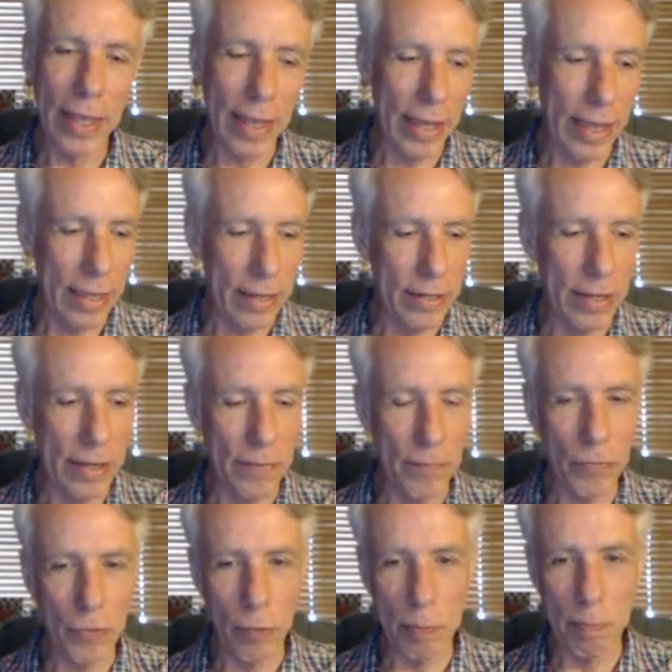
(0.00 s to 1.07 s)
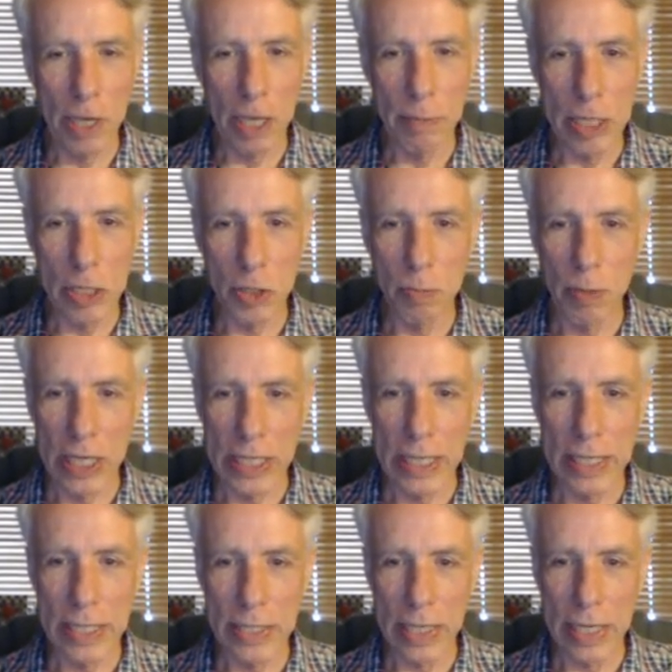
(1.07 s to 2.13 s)
And uh, what Bobby has
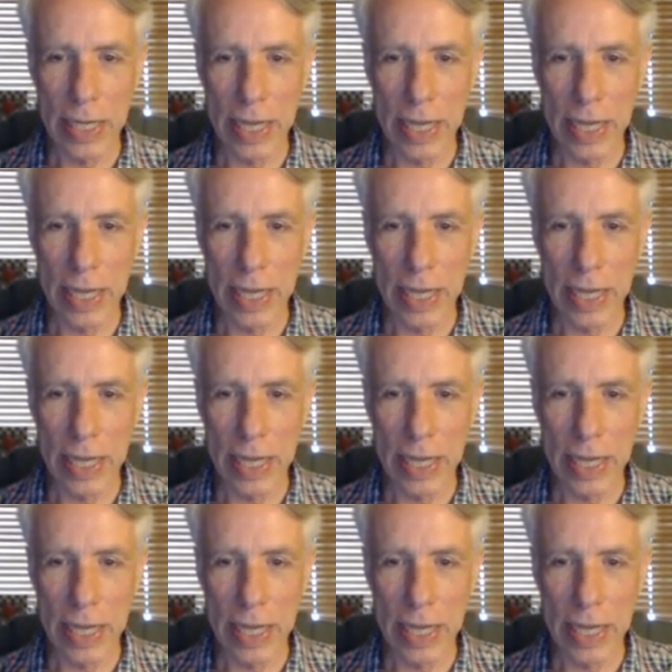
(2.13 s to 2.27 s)
spotted is that